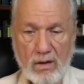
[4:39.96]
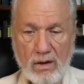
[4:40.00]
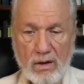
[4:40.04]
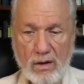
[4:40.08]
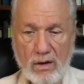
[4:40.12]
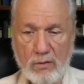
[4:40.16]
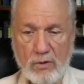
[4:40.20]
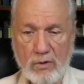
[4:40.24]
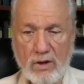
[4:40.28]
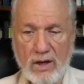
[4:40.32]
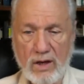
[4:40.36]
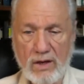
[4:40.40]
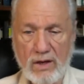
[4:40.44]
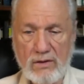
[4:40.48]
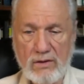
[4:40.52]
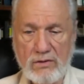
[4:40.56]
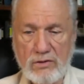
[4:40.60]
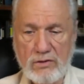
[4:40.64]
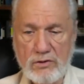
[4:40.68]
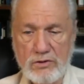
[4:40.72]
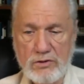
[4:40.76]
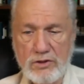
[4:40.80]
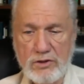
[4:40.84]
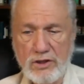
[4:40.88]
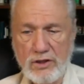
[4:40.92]
I would like
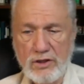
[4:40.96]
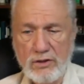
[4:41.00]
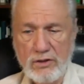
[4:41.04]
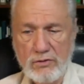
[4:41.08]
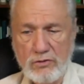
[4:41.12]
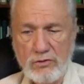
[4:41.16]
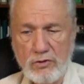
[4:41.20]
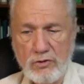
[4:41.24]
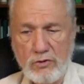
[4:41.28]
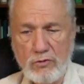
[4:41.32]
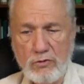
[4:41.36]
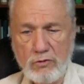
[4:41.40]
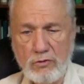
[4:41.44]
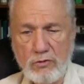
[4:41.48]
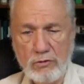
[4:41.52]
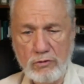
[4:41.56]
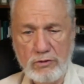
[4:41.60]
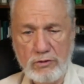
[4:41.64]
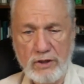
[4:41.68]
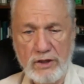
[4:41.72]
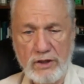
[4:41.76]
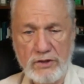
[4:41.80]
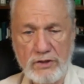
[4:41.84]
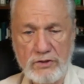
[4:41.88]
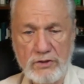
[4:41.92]
to share two
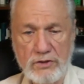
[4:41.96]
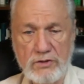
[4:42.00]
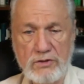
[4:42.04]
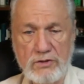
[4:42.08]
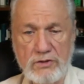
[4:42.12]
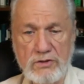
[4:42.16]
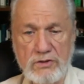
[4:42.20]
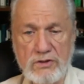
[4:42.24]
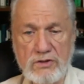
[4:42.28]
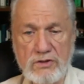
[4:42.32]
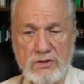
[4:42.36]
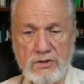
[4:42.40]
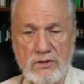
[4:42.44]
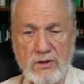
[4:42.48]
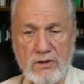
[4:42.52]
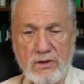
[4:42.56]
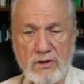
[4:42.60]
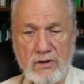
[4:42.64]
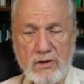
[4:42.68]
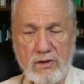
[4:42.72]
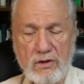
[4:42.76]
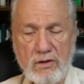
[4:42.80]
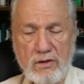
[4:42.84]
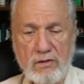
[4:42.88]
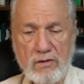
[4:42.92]
quotations
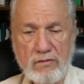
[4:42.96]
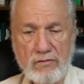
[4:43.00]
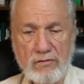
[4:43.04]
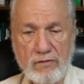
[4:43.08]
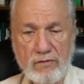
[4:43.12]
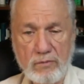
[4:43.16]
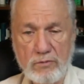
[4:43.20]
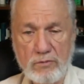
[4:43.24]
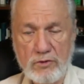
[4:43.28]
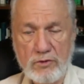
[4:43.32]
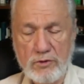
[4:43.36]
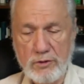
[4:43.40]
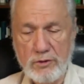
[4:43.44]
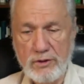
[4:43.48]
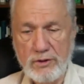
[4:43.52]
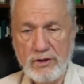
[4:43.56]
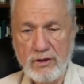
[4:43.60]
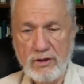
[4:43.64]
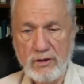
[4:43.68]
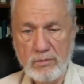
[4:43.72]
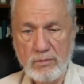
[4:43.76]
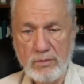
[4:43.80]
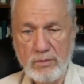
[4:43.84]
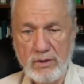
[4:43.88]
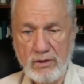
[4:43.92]
from Sri
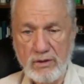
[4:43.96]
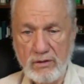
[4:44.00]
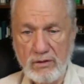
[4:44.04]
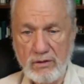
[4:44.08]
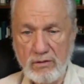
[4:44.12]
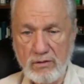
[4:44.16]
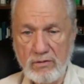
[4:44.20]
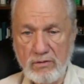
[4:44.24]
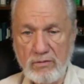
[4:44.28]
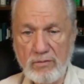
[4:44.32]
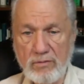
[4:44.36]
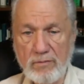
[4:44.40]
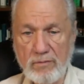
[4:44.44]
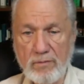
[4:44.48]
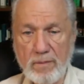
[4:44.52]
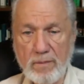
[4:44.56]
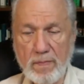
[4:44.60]
Aurobindo